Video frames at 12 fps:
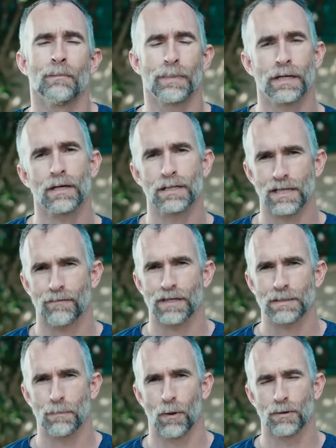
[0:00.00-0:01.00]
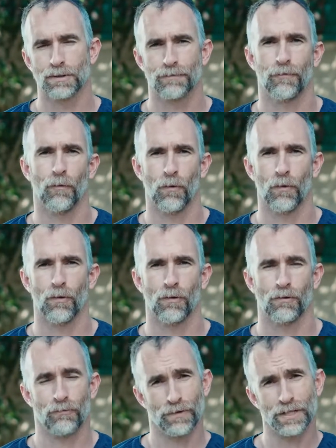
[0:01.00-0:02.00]
Because I've exposed
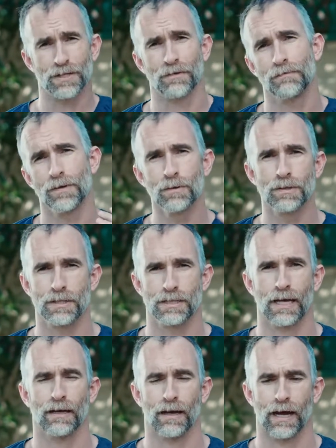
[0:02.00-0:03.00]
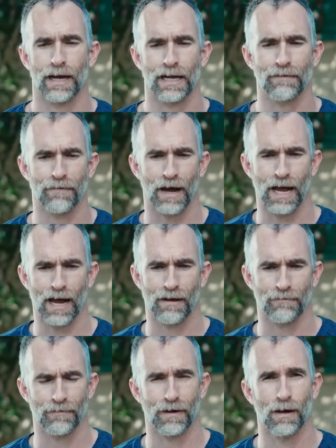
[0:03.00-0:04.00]
for this diffused sunlight, if I
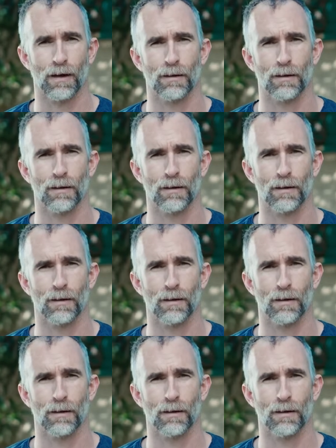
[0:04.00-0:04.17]
have